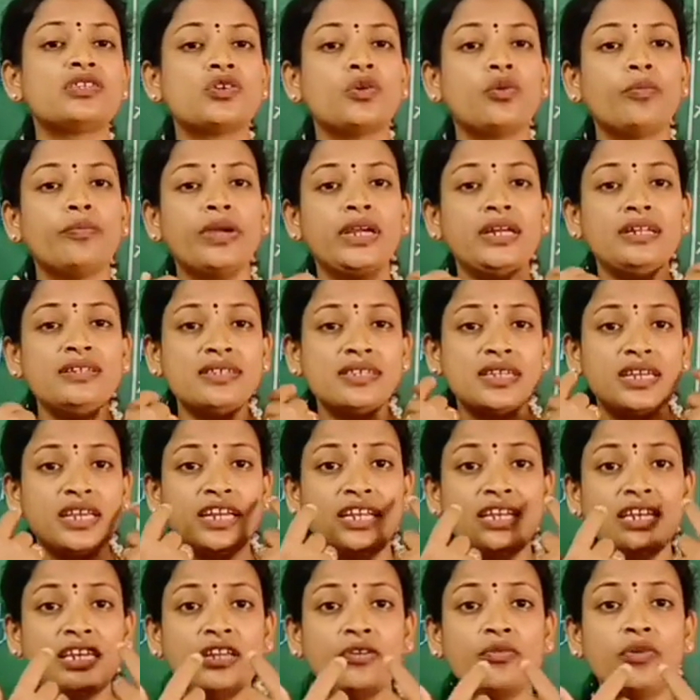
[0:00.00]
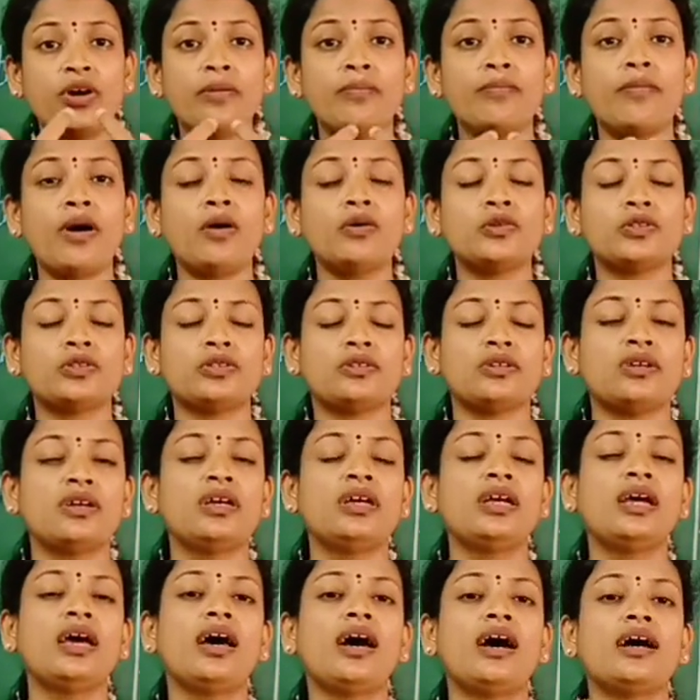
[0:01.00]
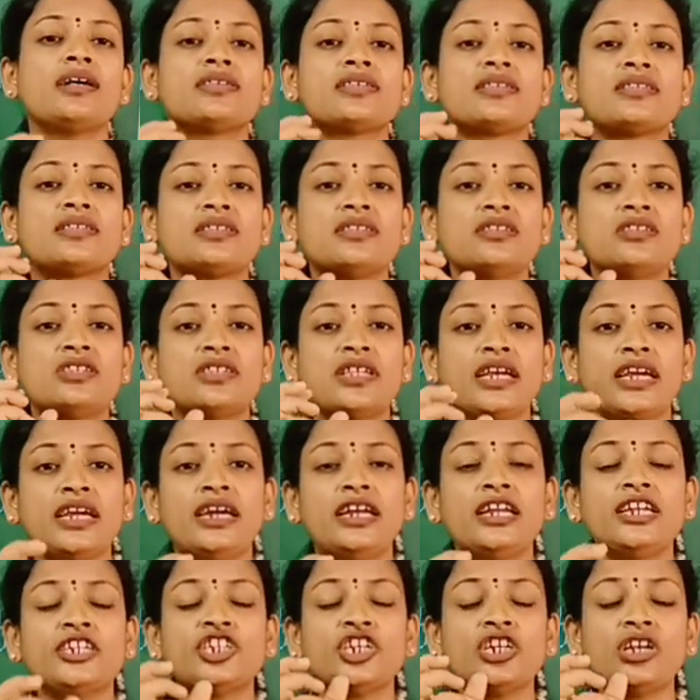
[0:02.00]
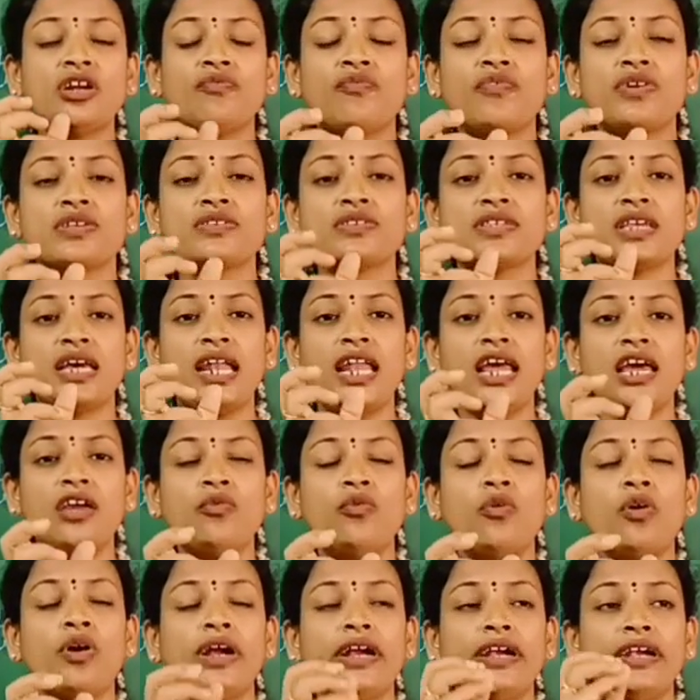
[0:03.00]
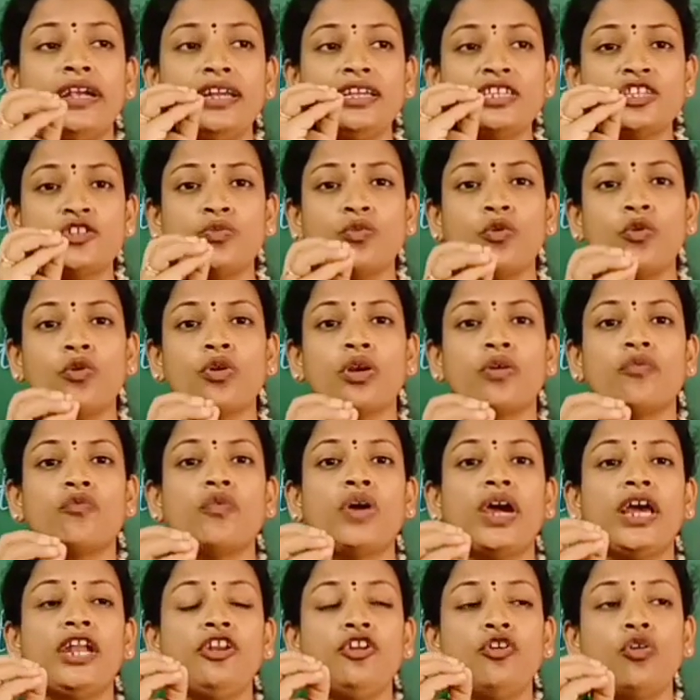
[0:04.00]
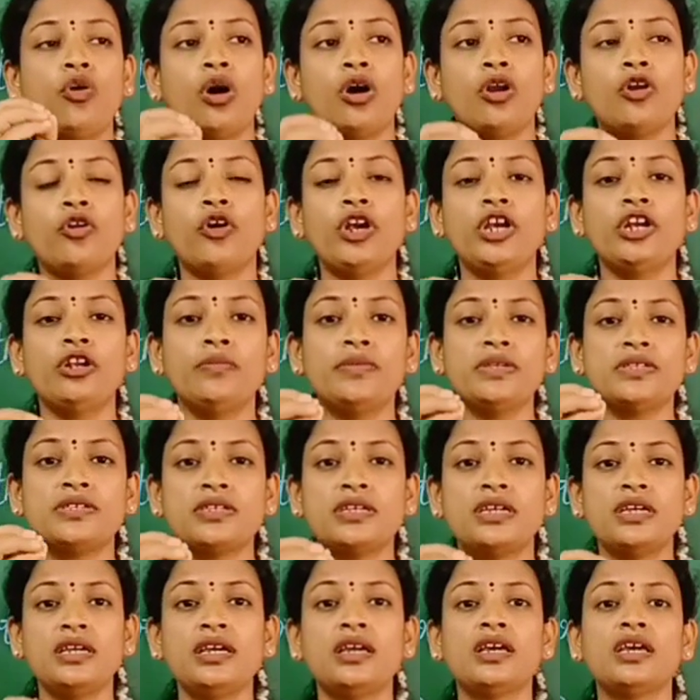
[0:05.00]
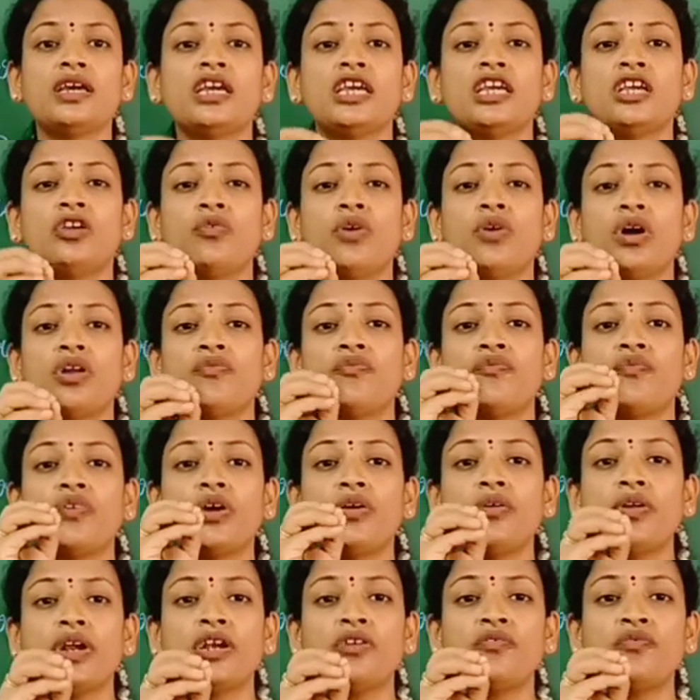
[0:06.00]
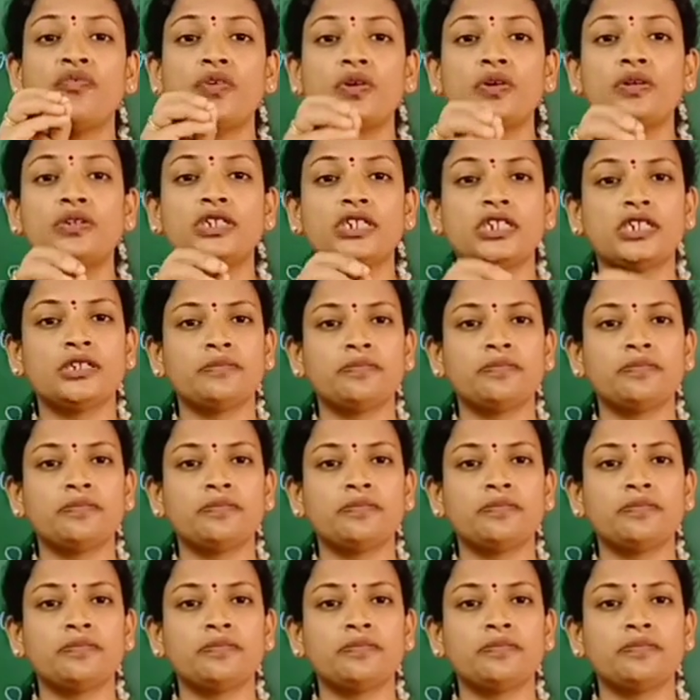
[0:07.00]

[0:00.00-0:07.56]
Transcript: So means in your mouth, a secretion of a saliva, it is more when you are going to be see your favorite food.